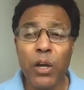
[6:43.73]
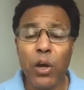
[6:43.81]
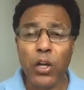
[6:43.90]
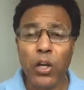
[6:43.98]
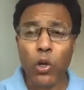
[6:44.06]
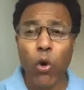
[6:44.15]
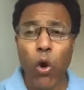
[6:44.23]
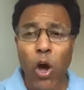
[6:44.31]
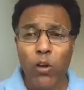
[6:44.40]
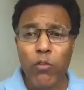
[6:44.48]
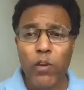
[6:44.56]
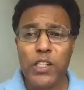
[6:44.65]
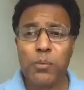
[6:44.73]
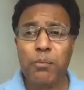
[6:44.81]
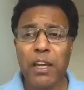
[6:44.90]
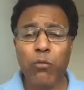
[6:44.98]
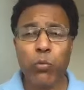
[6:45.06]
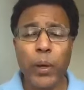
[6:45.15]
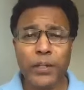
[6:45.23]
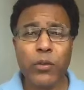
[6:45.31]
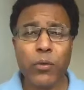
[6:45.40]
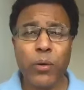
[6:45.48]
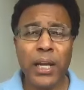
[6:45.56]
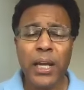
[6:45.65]
It will always be
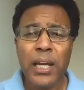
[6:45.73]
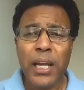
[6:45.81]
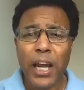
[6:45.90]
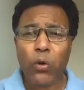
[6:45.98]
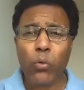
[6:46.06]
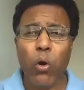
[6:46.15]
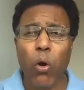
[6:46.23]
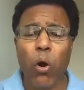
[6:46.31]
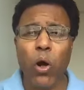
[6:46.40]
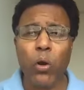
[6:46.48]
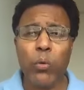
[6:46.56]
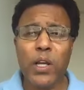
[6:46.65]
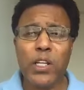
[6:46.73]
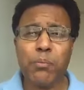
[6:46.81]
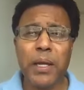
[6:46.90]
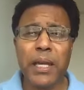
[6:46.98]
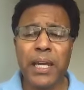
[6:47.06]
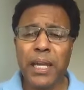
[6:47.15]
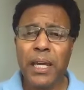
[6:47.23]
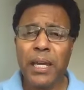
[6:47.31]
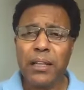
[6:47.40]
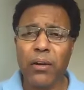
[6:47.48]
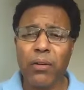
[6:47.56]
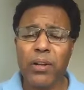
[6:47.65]
victory. It will always be,
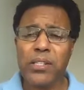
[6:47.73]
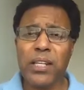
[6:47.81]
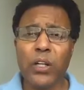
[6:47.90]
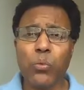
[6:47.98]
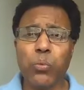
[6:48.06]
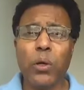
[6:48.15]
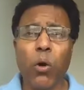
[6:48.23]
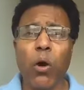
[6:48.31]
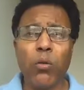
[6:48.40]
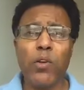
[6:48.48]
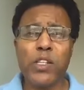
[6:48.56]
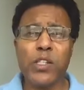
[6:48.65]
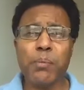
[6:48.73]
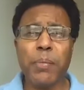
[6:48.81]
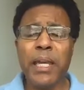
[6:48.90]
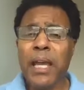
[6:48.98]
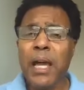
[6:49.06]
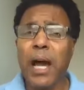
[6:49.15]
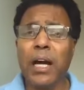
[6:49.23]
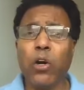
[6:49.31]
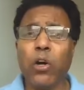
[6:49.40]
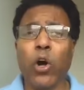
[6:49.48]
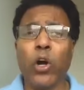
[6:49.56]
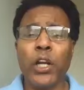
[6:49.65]
the result will always be
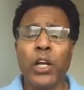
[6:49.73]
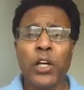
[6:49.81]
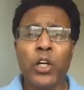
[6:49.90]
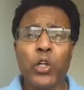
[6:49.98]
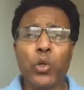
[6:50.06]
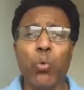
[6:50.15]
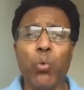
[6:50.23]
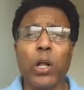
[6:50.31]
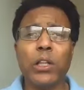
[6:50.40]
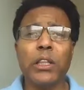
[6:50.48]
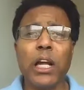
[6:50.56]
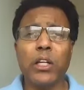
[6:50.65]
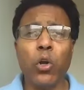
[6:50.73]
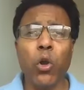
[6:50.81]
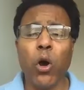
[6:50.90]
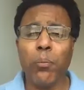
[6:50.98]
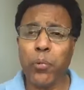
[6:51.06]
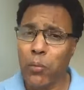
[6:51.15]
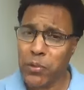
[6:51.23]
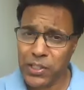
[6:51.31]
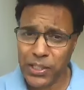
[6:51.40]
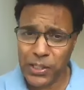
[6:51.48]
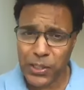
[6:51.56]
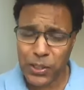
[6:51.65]
according to what that law
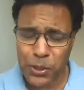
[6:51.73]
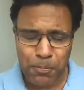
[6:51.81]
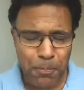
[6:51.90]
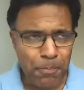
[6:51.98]
promises.